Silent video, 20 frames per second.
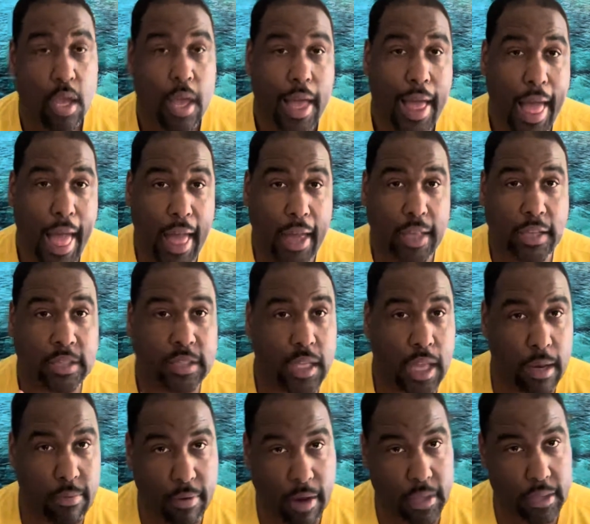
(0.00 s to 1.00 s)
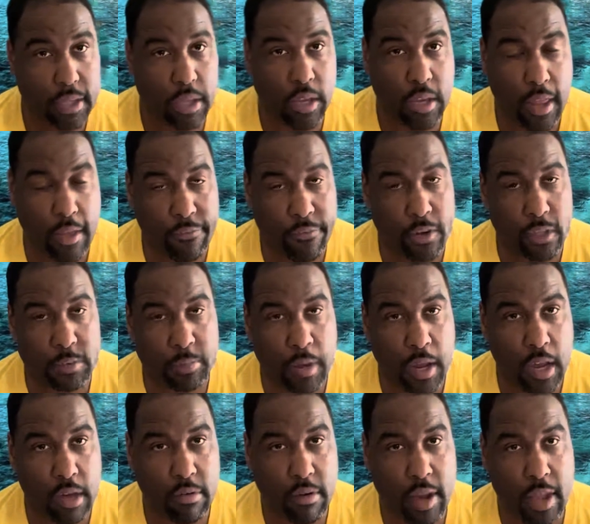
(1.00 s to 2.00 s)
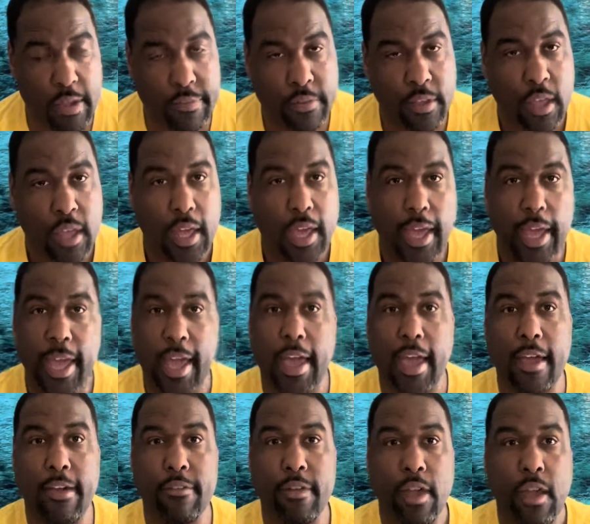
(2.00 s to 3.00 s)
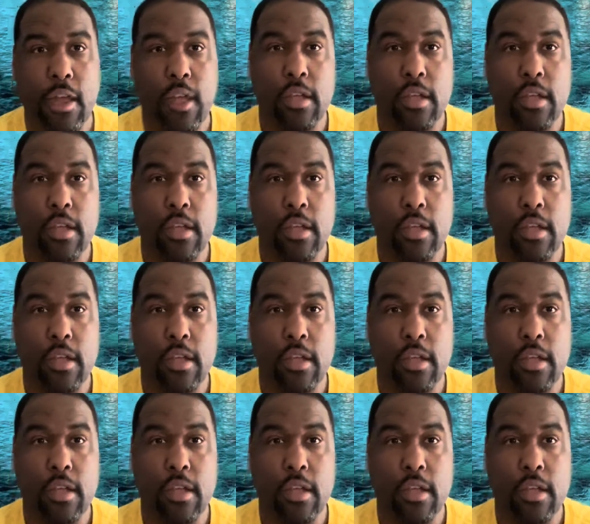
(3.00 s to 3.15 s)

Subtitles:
I could stop right there in that first paragraph and have